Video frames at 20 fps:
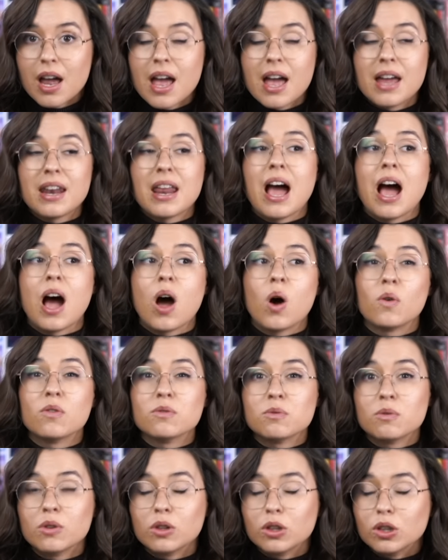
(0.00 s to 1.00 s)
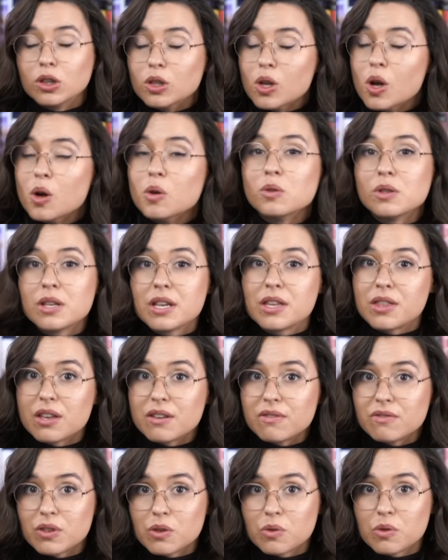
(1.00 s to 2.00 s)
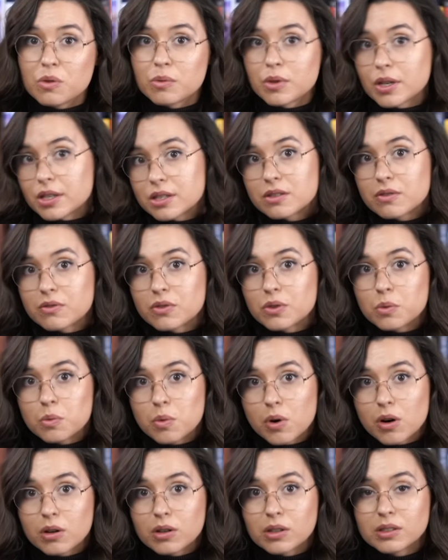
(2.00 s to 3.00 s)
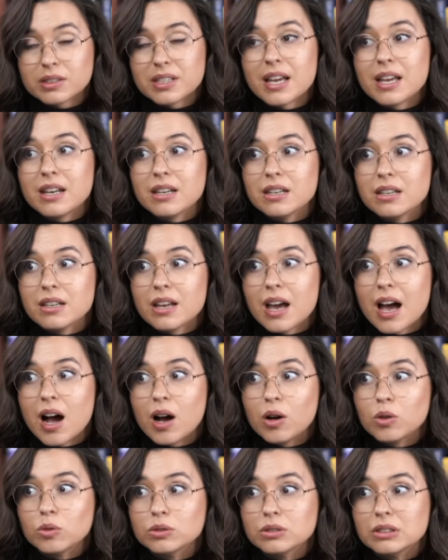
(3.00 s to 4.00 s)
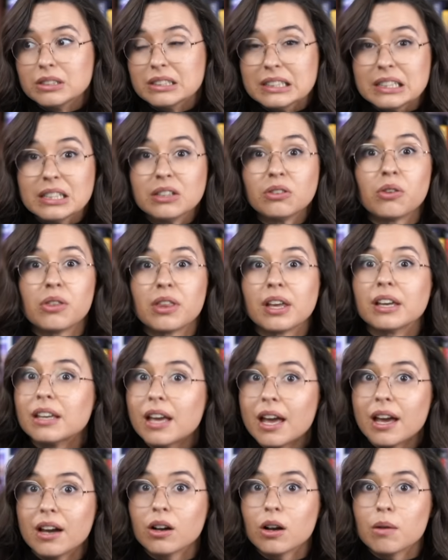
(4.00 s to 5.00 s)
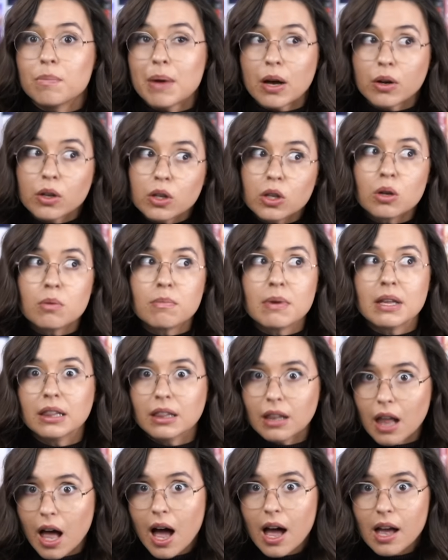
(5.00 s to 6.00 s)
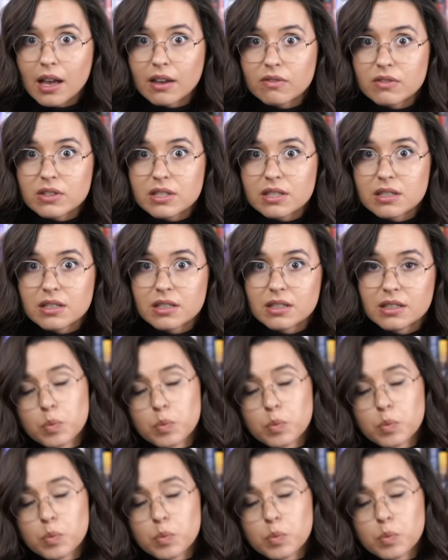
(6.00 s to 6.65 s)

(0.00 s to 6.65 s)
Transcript: and how lowly they view the rest of the world, and how little they care about human lives.